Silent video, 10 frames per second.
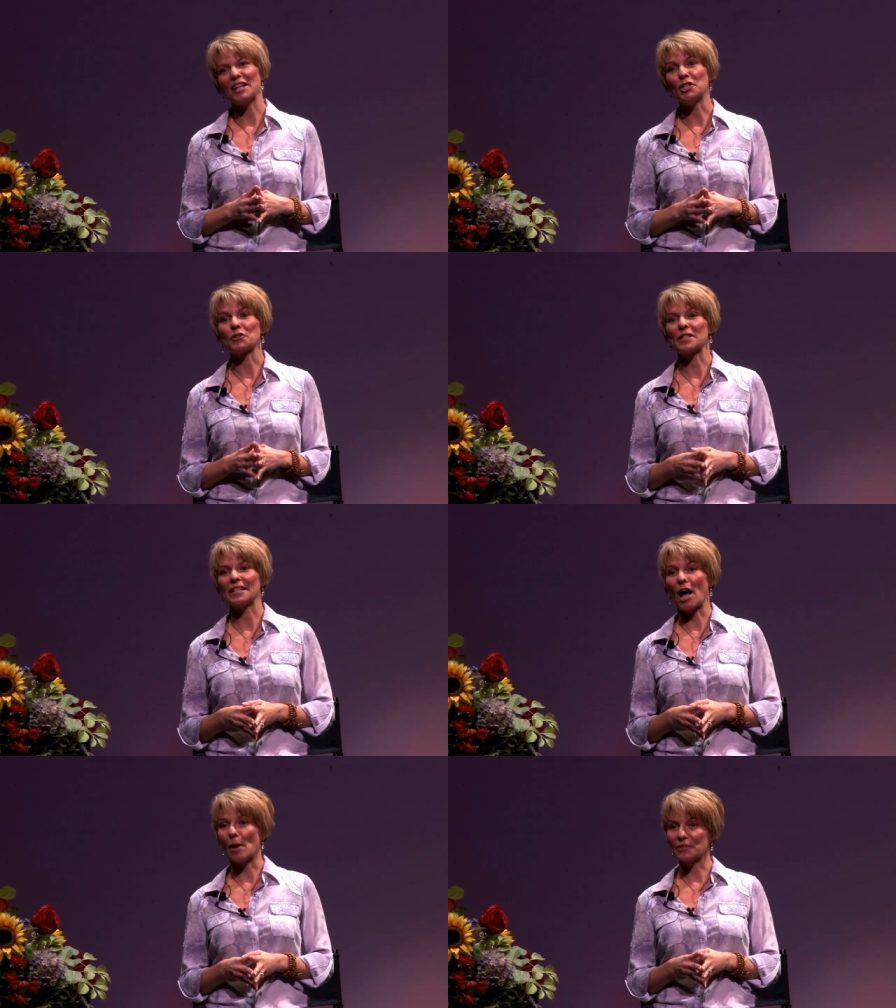
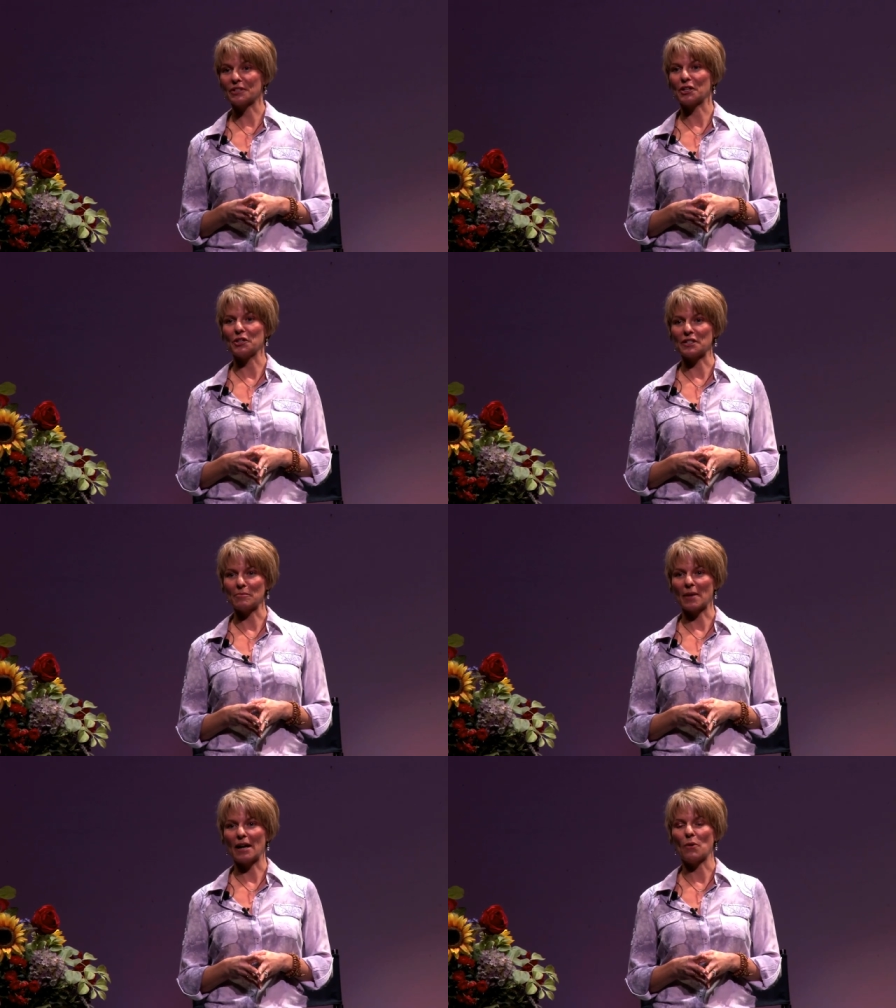interesting obstacles
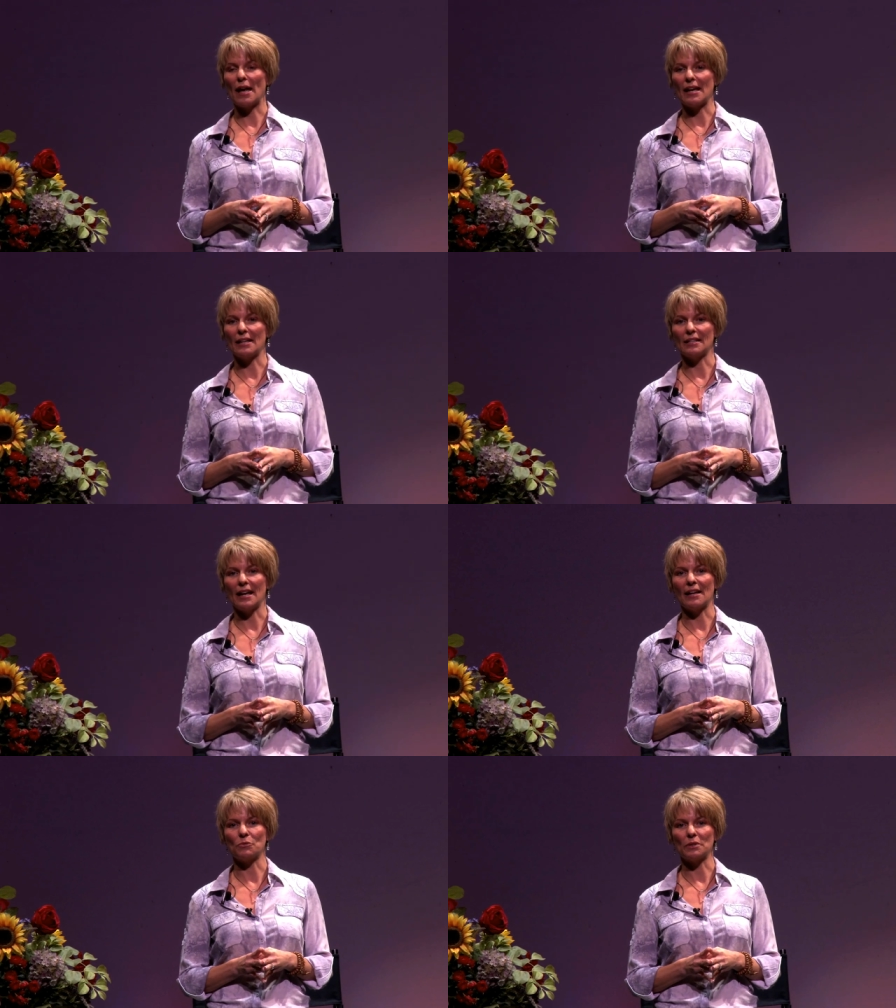in my
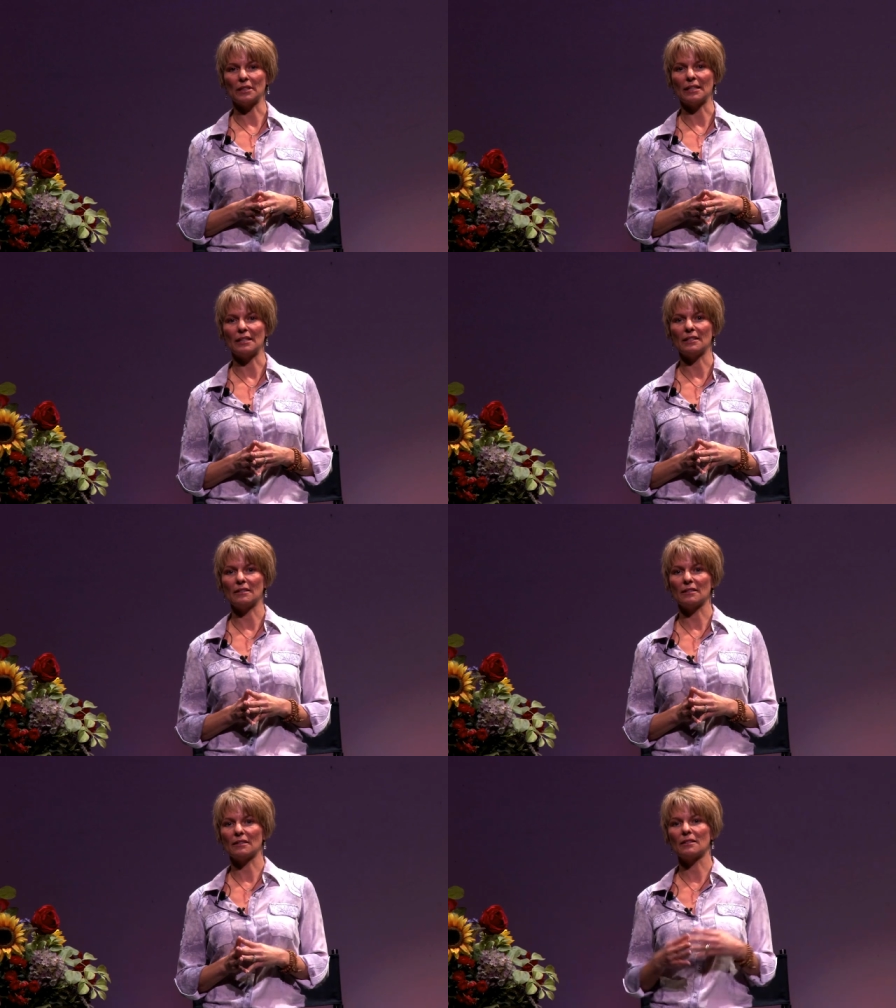way and
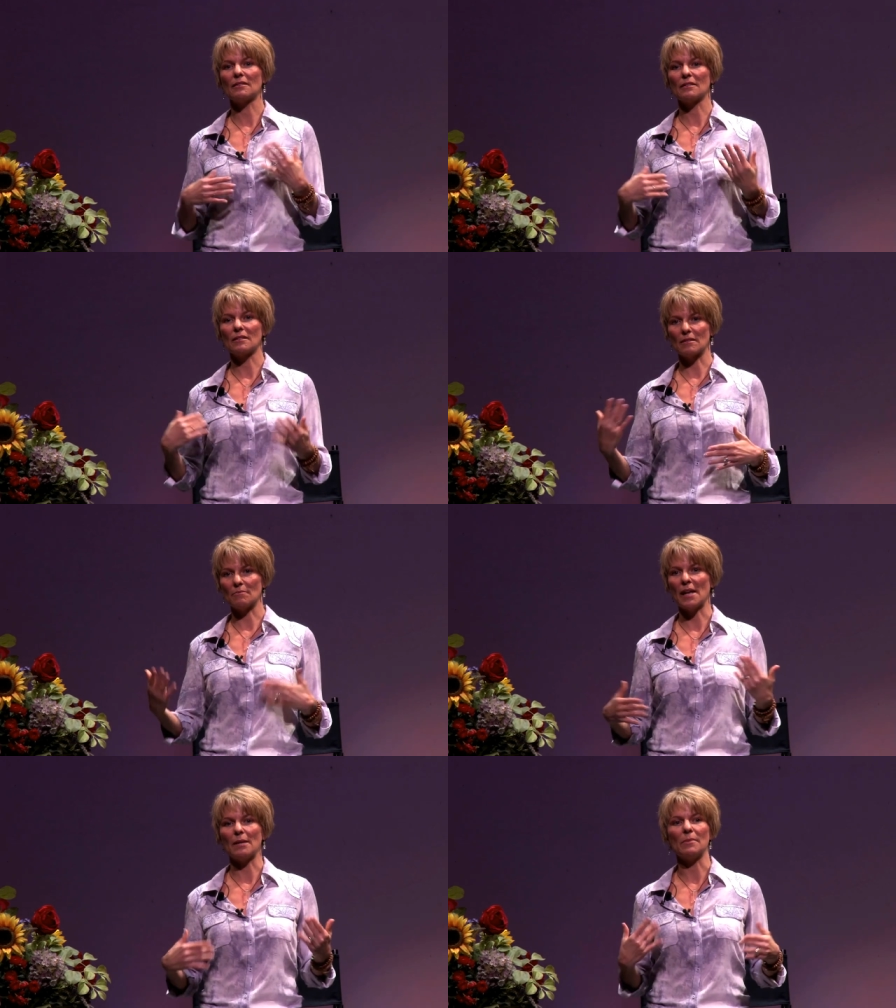really
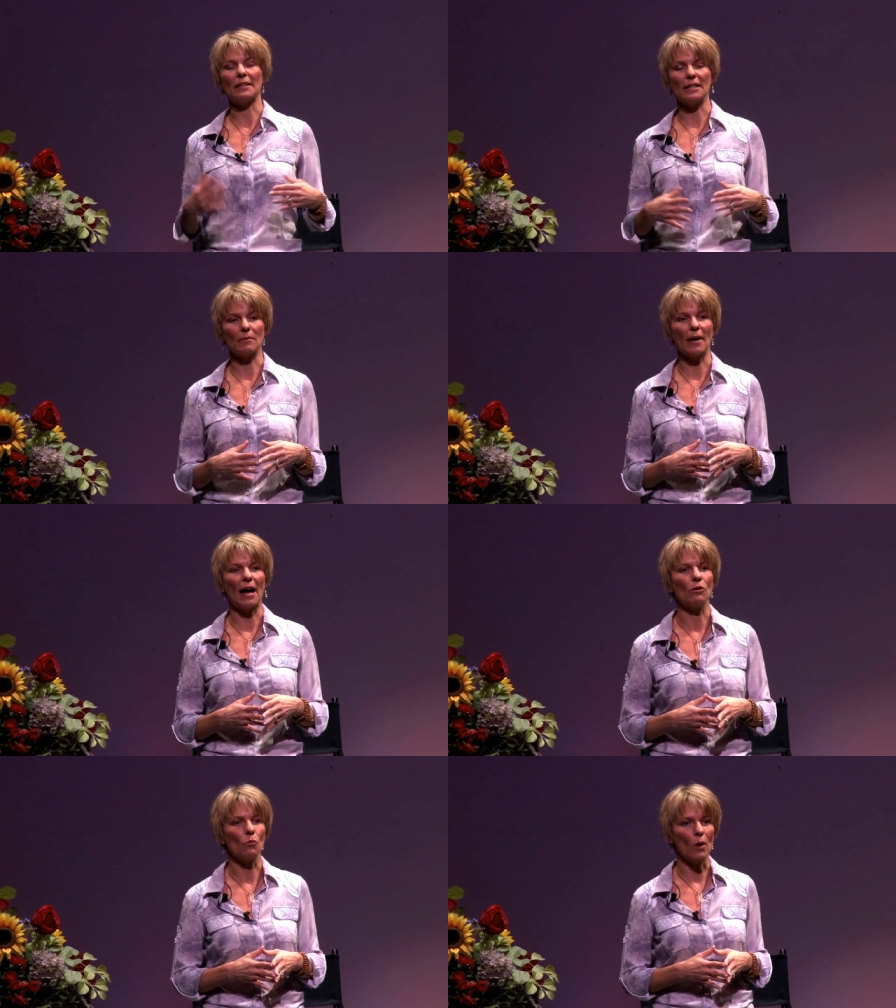made me think
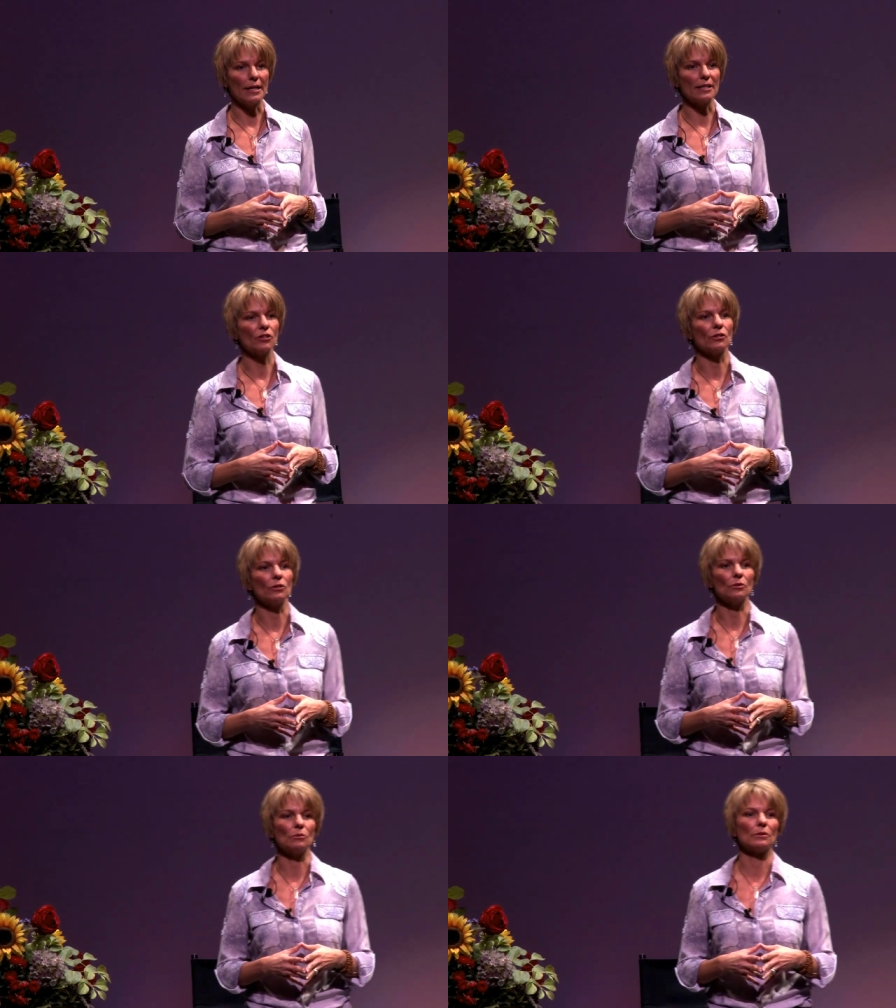about wanting
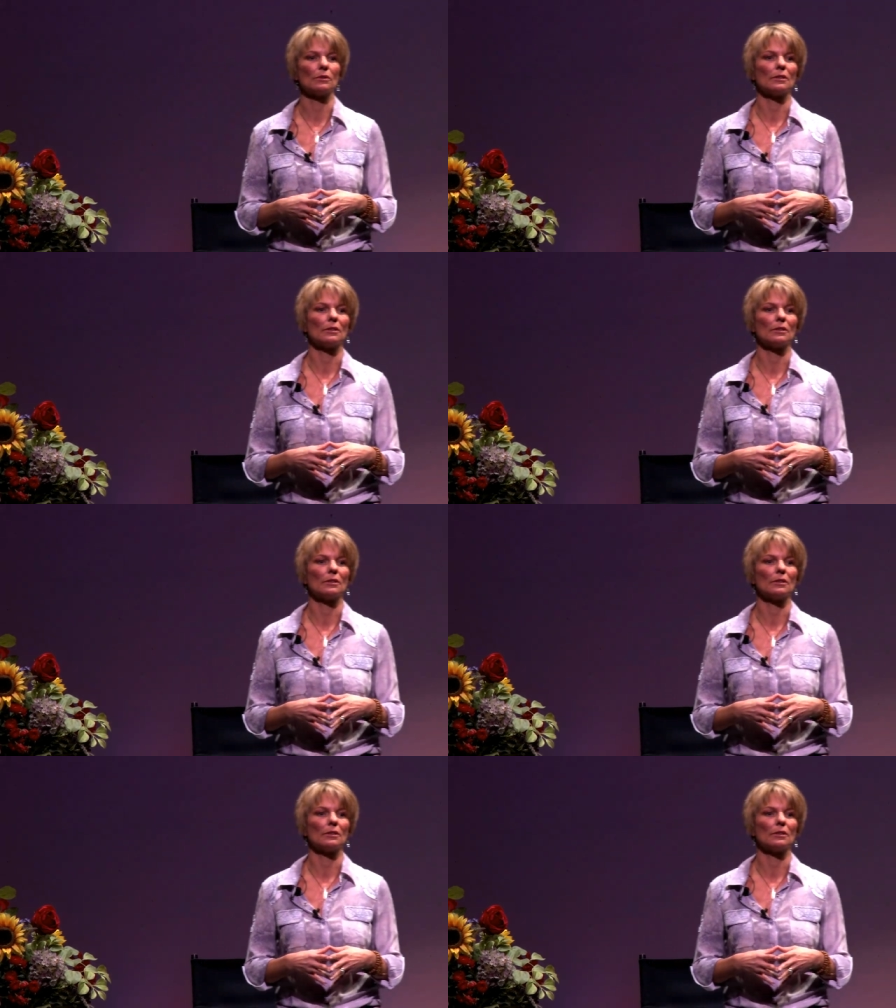to